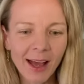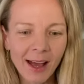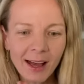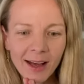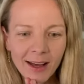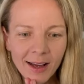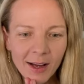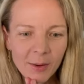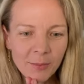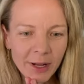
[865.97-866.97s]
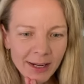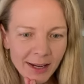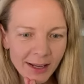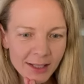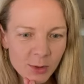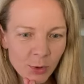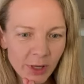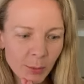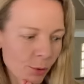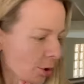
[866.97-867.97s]
My next
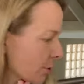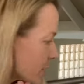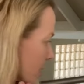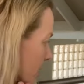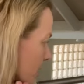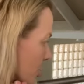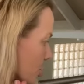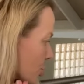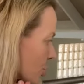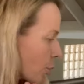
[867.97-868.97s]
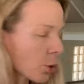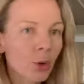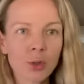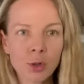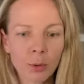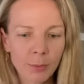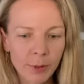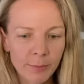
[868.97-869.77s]
work in progress is the Soho top.